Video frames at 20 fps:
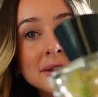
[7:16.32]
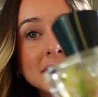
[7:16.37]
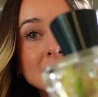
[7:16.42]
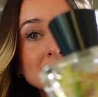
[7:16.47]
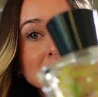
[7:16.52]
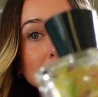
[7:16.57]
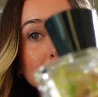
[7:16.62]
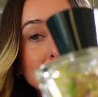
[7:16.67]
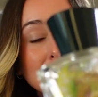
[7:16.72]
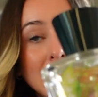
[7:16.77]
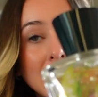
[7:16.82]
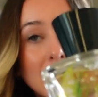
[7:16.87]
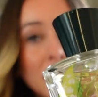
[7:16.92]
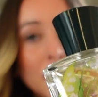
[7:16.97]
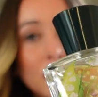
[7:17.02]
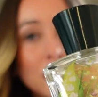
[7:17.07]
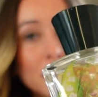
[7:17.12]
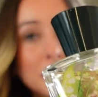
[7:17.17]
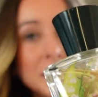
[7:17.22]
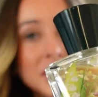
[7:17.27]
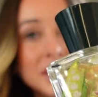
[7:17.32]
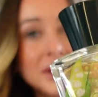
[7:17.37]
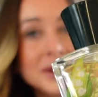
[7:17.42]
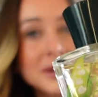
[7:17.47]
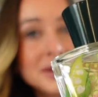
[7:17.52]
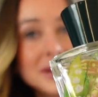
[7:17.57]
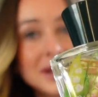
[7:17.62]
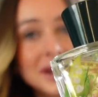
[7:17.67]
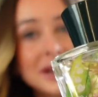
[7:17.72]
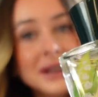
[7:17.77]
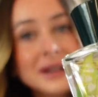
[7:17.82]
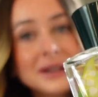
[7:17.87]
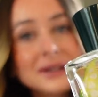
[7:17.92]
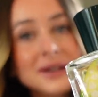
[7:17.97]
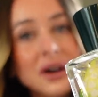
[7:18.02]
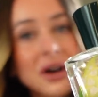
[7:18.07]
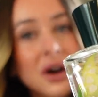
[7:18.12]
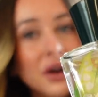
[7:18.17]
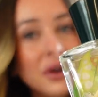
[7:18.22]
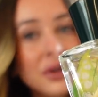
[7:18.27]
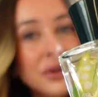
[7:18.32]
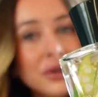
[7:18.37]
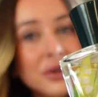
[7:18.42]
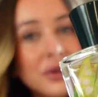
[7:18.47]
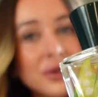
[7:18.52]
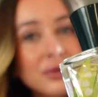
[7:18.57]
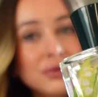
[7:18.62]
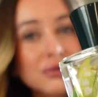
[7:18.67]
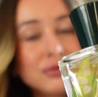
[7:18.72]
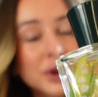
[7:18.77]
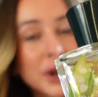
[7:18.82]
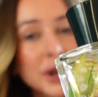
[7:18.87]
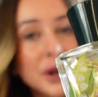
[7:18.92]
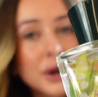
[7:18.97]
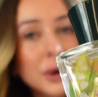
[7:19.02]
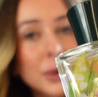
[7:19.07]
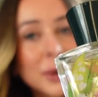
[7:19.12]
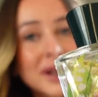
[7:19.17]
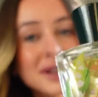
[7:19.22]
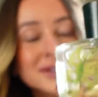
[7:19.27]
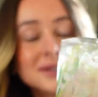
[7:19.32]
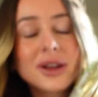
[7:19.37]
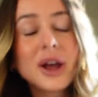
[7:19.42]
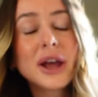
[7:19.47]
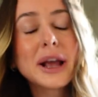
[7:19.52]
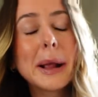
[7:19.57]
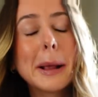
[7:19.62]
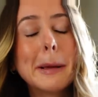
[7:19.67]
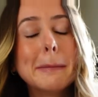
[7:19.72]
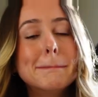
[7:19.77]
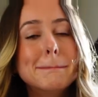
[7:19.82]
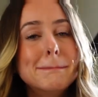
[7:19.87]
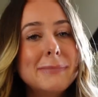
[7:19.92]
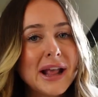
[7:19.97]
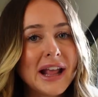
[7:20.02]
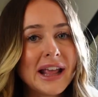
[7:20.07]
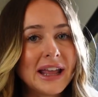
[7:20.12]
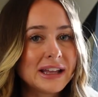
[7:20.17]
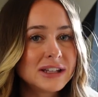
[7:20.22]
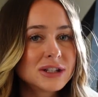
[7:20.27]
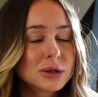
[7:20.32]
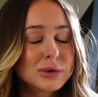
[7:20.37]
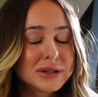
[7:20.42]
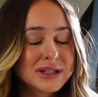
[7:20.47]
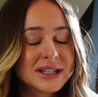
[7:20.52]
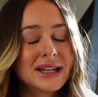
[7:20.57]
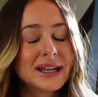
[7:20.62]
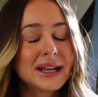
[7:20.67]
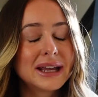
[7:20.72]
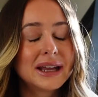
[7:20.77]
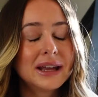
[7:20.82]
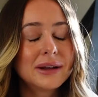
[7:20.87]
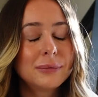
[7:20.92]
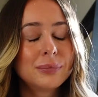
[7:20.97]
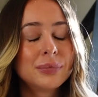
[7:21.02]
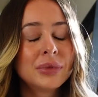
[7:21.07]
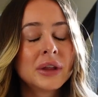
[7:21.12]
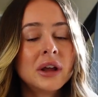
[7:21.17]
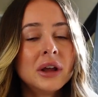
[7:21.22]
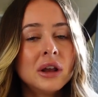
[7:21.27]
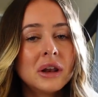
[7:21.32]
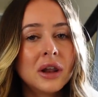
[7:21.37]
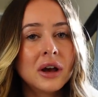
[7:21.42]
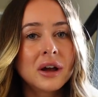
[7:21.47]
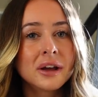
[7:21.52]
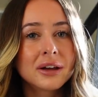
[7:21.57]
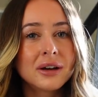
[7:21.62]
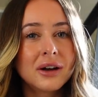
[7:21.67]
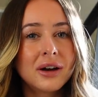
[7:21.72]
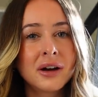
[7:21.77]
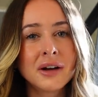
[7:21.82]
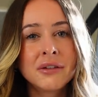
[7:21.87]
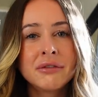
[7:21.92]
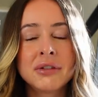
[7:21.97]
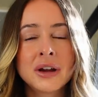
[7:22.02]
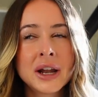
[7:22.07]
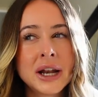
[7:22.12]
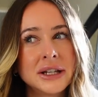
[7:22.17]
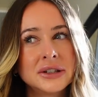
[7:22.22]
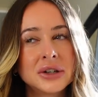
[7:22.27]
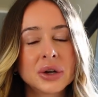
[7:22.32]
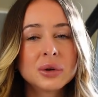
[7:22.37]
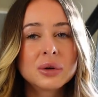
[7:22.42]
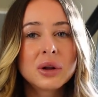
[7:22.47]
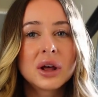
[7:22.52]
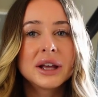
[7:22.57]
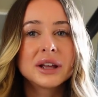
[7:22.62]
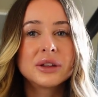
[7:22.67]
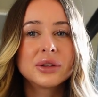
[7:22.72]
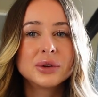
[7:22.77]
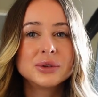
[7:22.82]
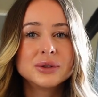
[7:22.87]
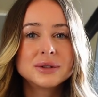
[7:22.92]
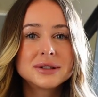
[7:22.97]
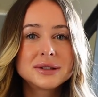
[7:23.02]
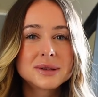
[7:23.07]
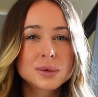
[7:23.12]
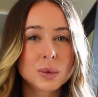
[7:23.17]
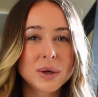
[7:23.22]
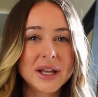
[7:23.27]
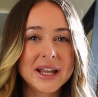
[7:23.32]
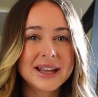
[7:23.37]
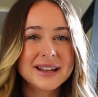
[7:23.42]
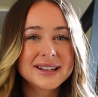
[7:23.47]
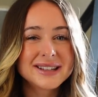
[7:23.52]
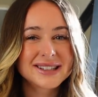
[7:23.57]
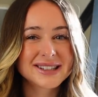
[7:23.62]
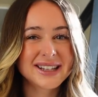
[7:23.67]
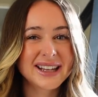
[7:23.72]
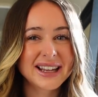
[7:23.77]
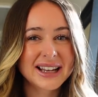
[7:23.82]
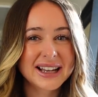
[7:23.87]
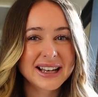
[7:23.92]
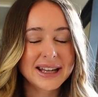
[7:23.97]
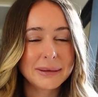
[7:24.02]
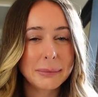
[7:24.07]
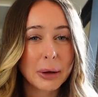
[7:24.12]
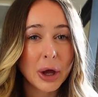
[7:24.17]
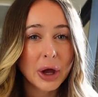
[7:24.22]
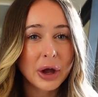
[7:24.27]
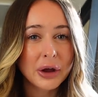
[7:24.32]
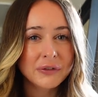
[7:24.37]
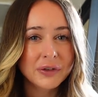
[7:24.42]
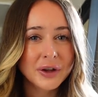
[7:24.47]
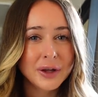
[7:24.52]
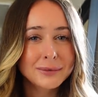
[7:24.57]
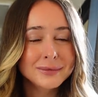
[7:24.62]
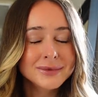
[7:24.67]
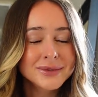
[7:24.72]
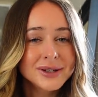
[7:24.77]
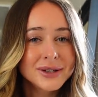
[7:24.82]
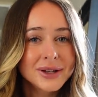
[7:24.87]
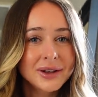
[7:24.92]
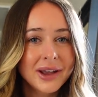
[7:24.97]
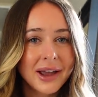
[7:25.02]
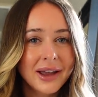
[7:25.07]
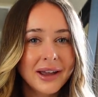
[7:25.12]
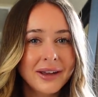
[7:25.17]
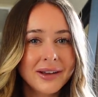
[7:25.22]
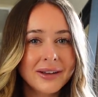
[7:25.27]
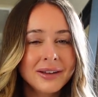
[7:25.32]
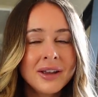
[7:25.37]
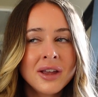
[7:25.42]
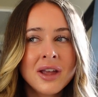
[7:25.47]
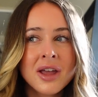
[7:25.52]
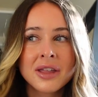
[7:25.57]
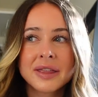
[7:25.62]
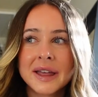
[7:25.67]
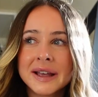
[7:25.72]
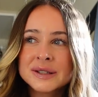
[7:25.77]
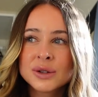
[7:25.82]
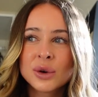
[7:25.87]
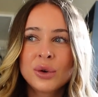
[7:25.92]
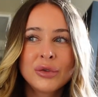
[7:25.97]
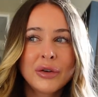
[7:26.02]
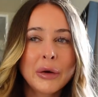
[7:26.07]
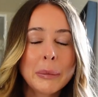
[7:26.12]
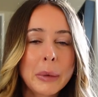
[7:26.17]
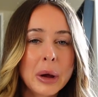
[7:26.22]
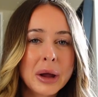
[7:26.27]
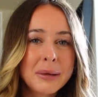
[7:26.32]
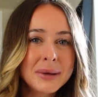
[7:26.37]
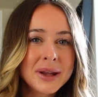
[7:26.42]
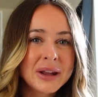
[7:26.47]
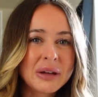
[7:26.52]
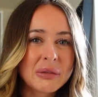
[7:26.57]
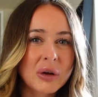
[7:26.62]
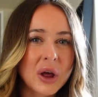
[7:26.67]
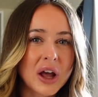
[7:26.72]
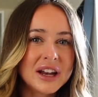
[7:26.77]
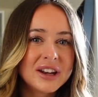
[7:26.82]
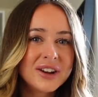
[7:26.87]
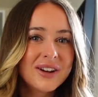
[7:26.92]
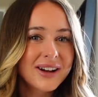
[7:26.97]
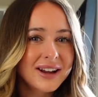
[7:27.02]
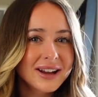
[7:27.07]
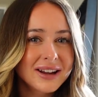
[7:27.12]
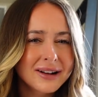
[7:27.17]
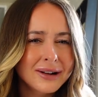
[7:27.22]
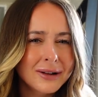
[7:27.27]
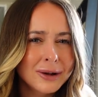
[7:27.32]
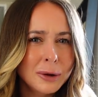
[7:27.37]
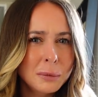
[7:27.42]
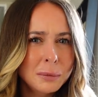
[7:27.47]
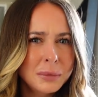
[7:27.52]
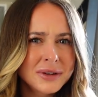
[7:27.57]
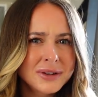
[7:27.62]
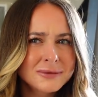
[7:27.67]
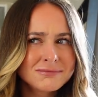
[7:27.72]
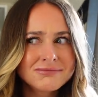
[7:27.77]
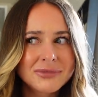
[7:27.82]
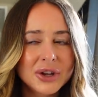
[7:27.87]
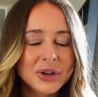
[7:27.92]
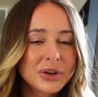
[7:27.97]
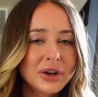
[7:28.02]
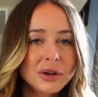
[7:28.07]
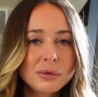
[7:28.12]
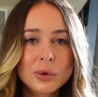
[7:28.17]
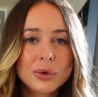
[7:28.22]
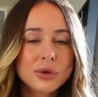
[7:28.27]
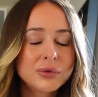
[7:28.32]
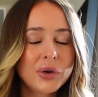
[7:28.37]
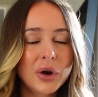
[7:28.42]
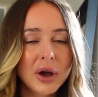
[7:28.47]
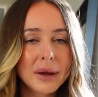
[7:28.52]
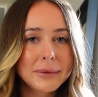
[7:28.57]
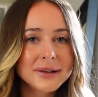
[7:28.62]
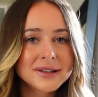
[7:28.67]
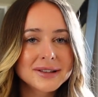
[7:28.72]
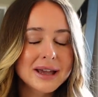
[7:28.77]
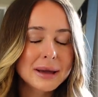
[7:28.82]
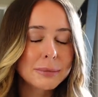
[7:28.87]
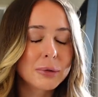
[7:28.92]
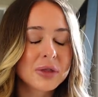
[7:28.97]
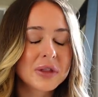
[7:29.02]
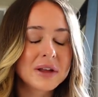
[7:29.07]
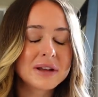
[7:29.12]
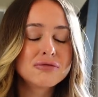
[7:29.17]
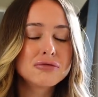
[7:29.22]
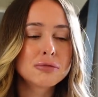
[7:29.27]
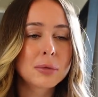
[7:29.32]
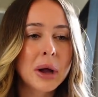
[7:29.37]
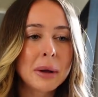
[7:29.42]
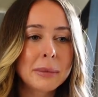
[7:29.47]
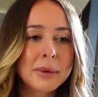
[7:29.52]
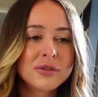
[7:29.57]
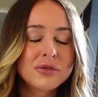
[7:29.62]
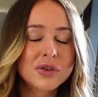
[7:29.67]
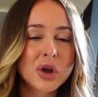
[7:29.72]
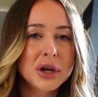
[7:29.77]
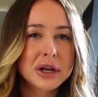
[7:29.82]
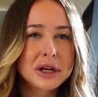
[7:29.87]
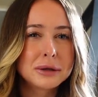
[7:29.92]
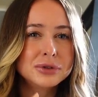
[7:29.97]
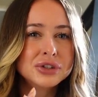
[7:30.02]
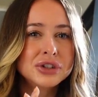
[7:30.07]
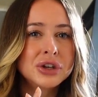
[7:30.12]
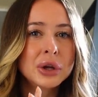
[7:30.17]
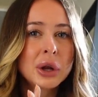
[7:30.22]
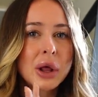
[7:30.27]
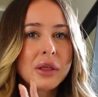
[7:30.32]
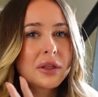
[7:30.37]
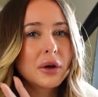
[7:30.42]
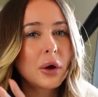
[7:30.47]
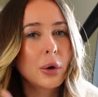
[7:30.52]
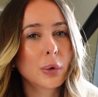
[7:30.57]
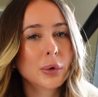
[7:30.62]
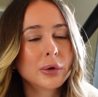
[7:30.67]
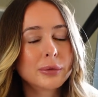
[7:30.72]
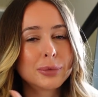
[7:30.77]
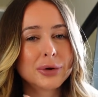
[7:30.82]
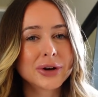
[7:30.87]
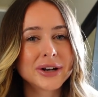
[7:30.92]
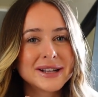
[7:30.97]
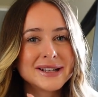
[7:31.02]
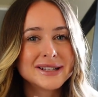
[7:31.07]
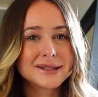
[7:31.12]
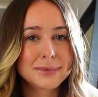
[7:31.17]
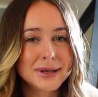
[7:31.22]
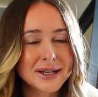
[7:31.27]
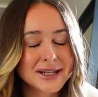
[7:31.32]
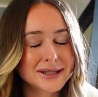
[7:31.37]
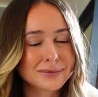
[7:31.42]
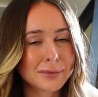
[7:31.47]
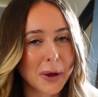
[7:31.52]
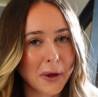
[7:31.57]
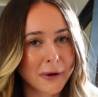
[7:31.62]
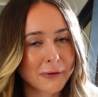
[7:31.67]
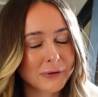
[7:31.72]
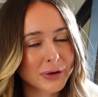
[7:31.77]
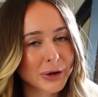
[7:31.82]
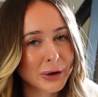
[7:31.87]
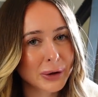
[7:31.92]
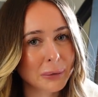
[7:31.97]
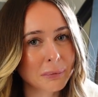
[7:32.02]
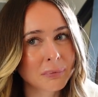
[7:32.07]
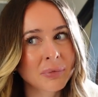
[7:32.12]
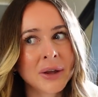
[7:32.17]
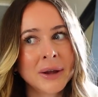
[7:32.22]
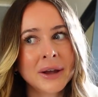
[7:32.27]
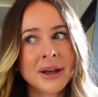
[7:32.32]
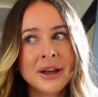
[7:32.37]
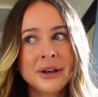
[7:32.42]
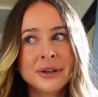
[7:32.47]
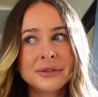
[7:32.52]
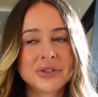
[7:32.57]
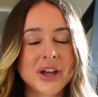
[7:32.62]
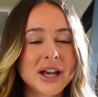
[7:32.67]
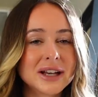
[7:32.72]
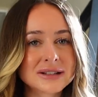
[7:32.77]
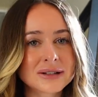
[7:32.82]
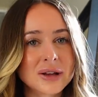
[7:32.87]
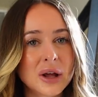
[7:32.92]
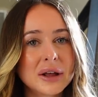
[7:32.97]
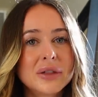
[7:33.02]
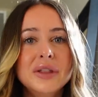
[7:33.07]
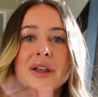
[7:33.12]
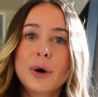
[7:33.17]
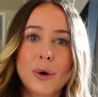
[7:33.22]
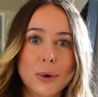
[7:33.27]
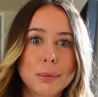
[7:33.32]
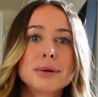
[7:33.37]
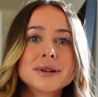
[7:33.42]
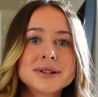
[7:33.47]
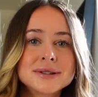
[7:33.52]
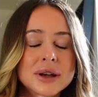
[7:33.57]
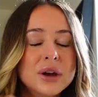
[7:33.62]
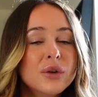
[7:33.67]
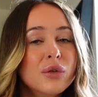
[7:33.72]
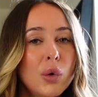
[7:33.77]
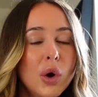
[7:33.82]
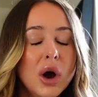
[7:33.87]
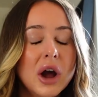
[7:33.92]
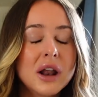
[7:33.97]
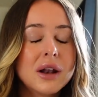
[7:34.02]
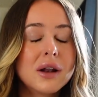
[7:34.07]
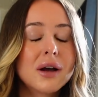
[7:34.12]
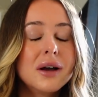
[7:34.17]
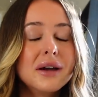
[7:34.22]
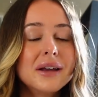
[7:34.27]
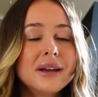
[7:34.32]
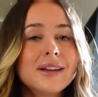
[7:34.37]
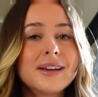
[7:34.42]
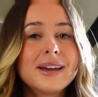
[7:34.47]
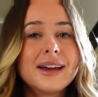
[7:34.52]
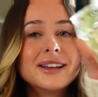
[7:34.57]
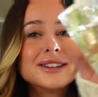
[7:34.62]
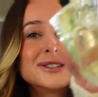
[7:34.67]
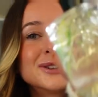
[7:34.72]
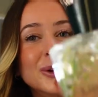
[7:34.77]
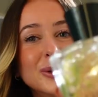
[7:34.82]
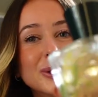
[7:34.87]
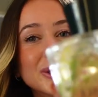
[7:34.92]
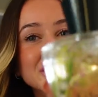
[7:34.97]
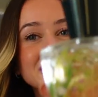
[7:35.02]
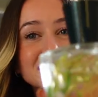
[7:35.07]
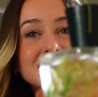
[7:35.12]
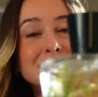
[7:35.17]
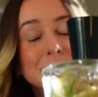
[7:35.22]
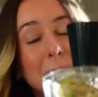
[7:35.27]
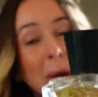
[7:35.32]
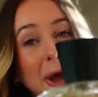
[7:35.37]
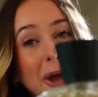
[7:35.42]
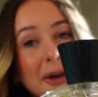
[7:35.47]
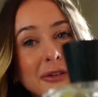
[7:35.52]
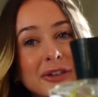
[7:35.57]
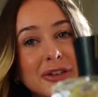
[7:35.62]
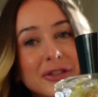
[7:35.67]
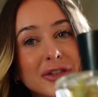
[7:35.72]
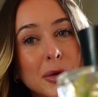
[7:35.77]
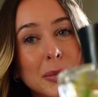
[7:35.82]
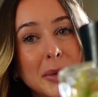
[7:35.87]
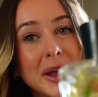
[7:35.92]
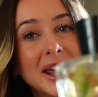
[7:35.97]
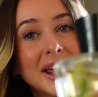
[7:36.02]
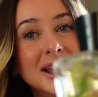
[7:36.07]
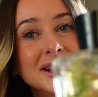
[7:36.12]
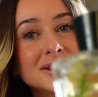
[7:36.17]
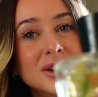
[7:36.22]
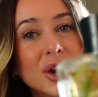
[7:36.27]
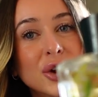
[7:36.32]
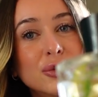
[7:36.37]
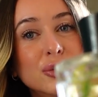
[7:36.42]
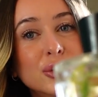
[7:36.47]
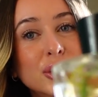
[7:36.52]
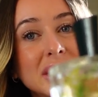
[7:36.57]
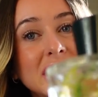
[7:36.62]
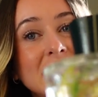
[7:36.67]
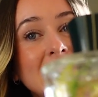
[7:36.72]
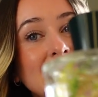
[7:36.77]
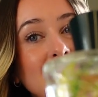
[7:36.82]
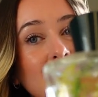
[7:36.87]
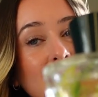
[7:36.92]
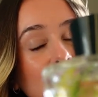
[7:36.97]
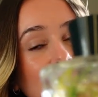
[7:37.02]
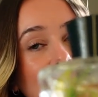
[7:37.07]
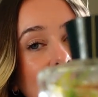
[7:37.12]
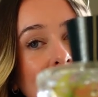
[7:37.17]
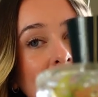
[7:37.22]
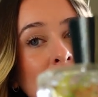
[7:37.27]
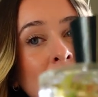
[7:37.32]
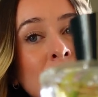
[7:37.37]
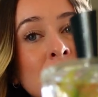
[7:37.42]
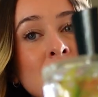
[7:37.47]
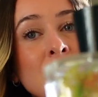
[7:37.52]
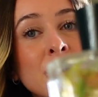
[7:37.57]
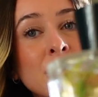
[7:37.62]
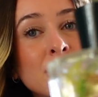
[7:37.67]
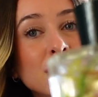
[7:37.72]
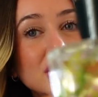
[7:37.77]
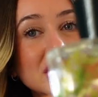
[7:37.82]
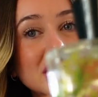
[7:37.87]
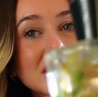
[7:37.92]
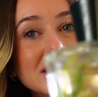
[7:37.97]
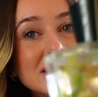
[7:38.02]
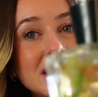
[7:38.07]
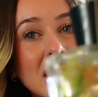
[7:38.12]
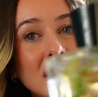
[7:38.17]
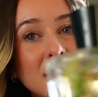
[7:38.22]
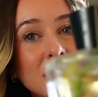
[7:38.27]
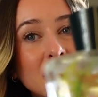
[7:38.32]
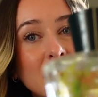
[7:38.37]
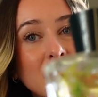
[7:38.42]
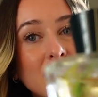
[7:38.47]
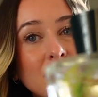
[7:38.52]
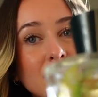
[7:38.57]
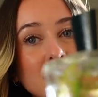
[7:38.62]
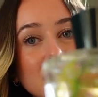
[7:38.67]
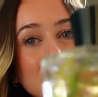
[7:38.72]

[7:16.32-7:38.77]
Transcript: this one out because it is unreal it's like me to a T like, I really don't like those sweet, sickly perfumes that you get. They sort of remind me of, like, nightclubs. I don't know what the vibe is there, but they remind me of nightclubs. You know, like the old Britney Spears perfume? That's, like, the opposite of what I like. So this is perfect for me. It's, like, really light, really delicate,